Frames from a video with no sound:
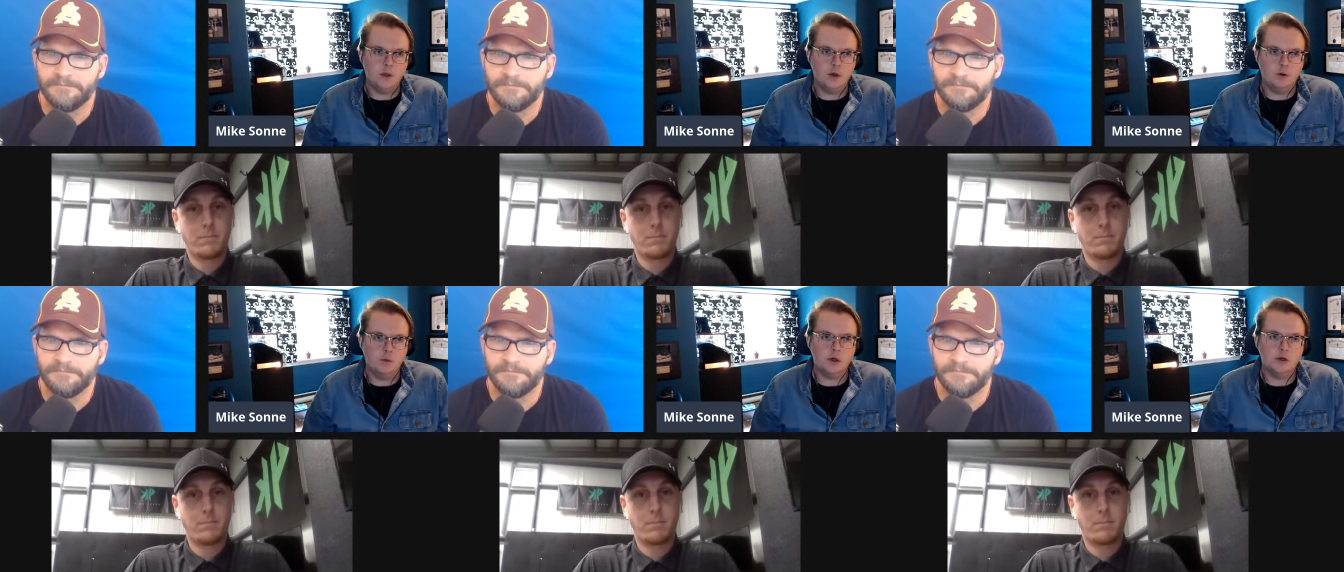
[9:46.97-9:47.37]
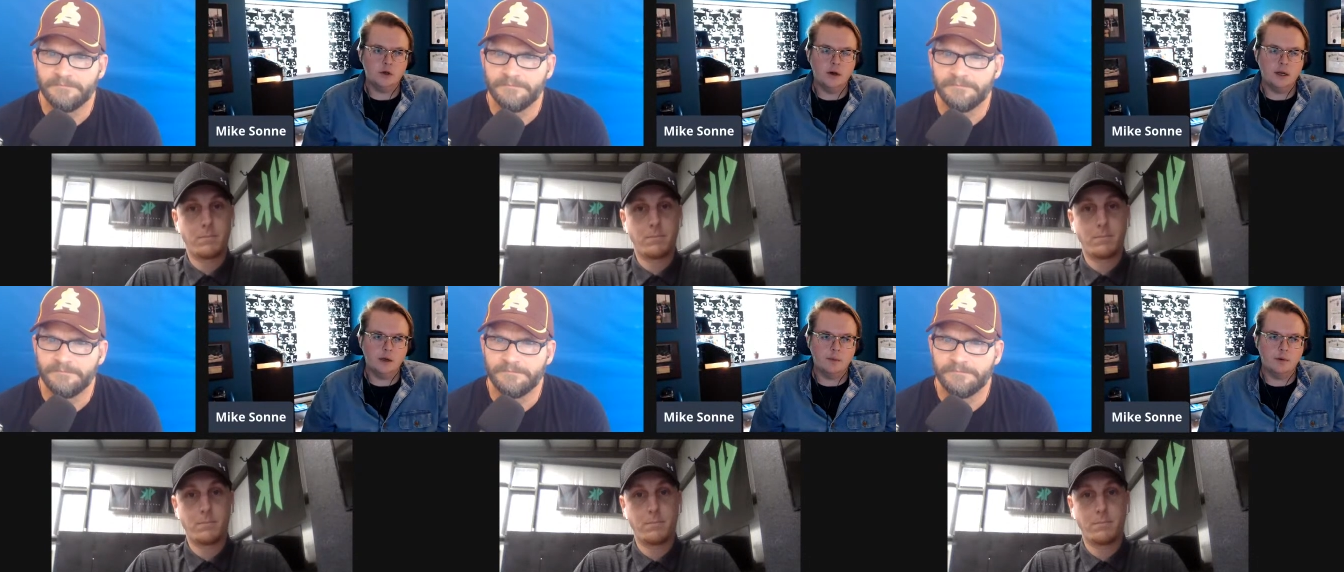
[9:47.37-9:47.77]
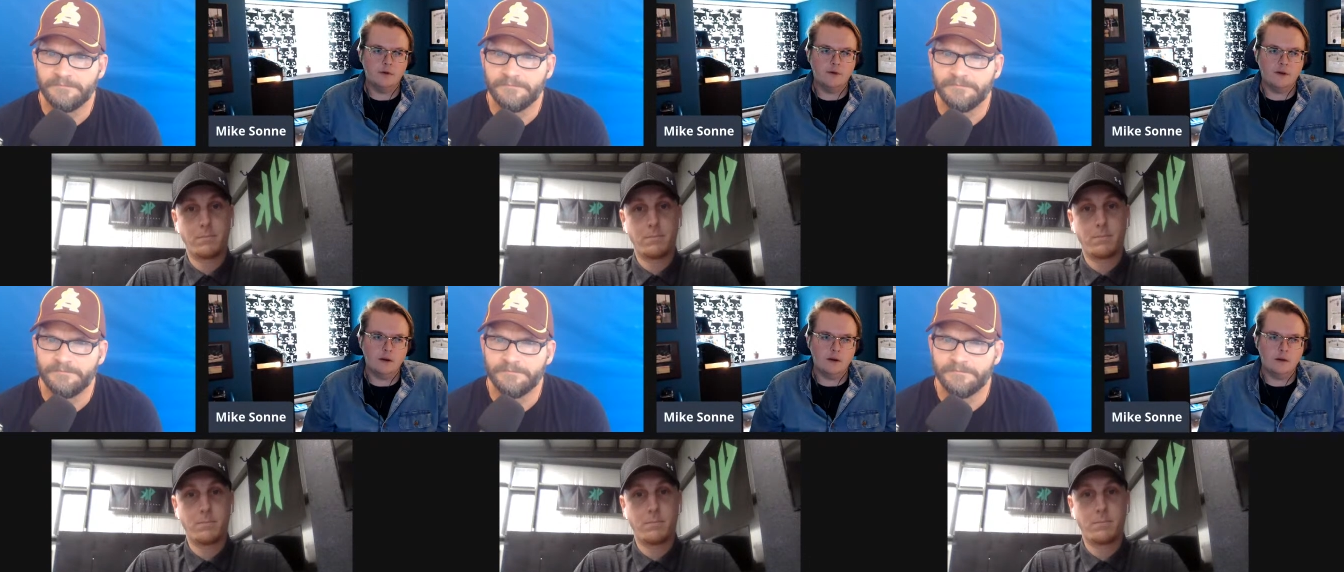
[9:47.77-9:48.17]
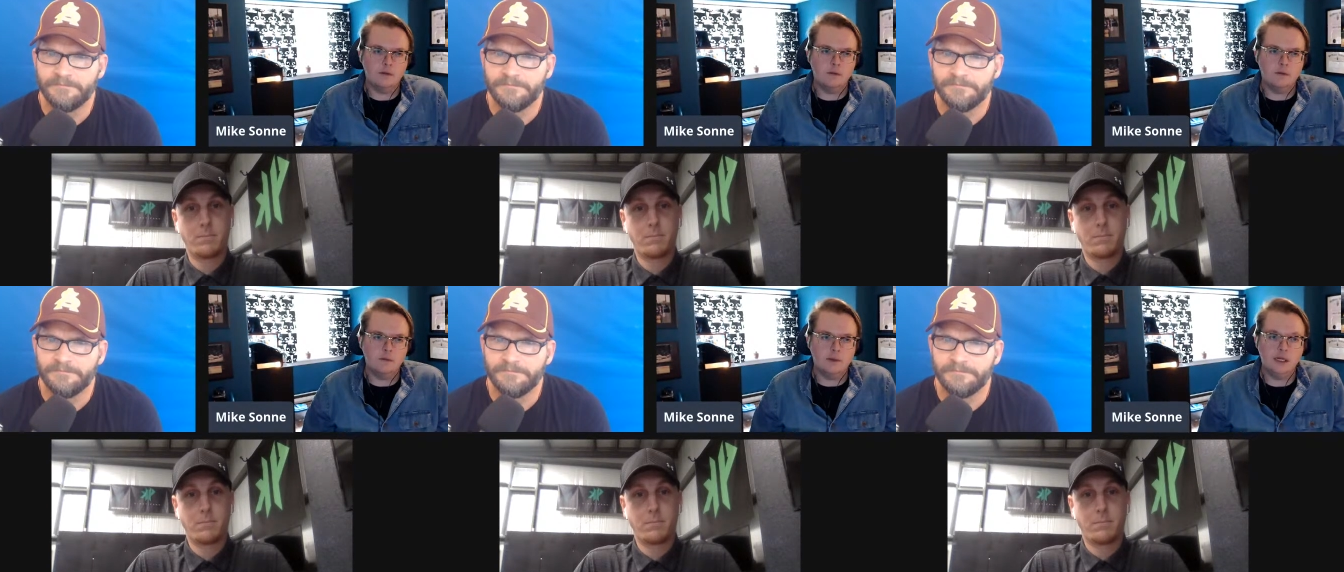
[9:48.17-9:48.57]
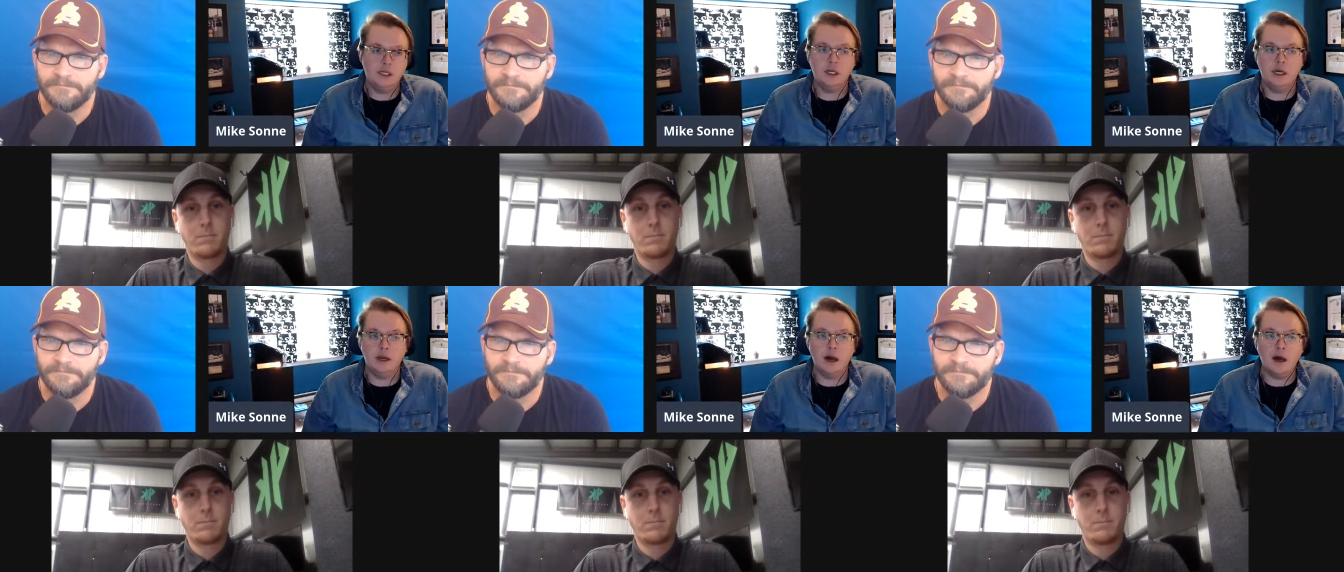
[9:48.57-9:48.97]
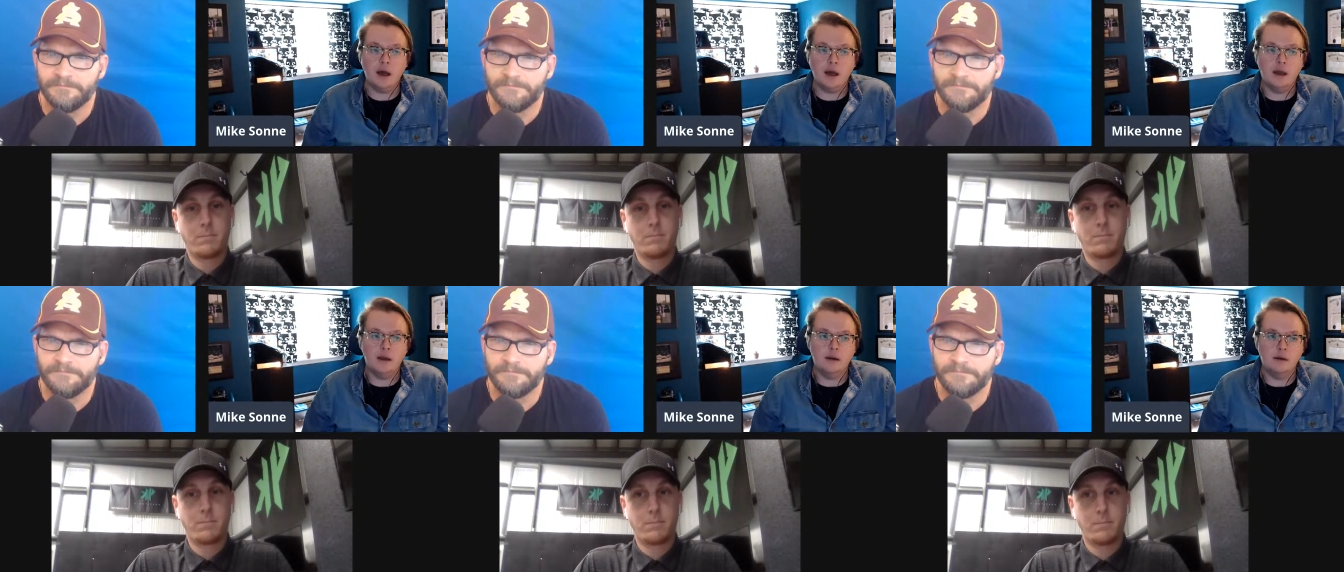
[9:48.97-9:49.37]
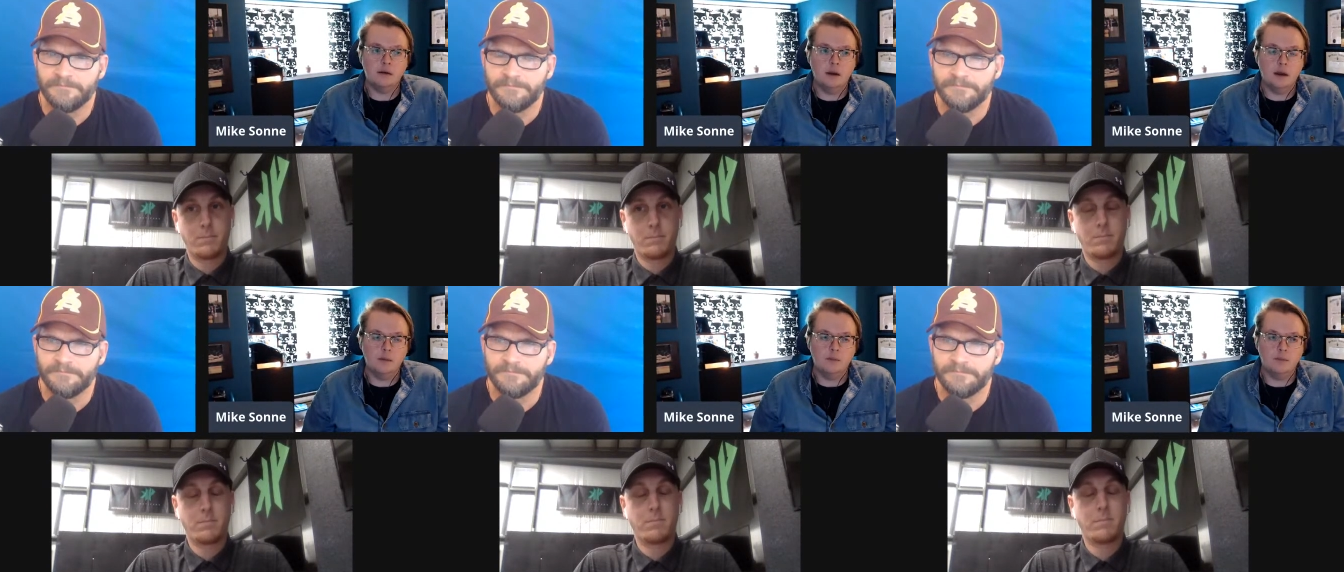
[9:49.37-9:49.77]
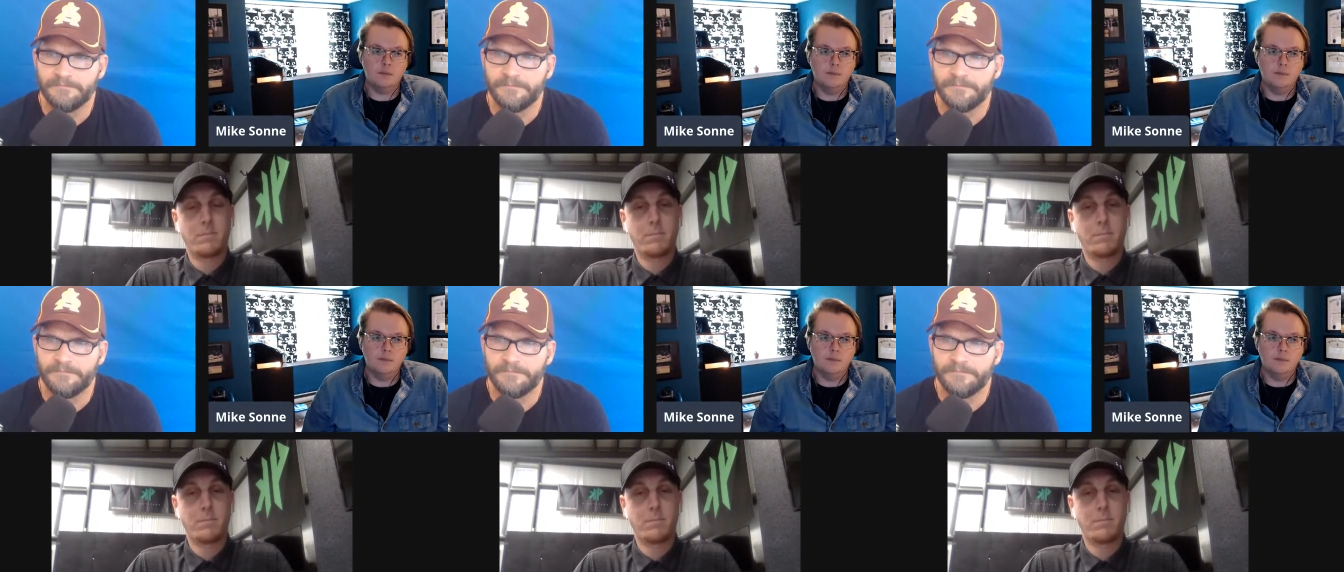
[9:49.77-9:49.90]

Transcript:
Speaker 1: you know we're trying to present pitch AI and and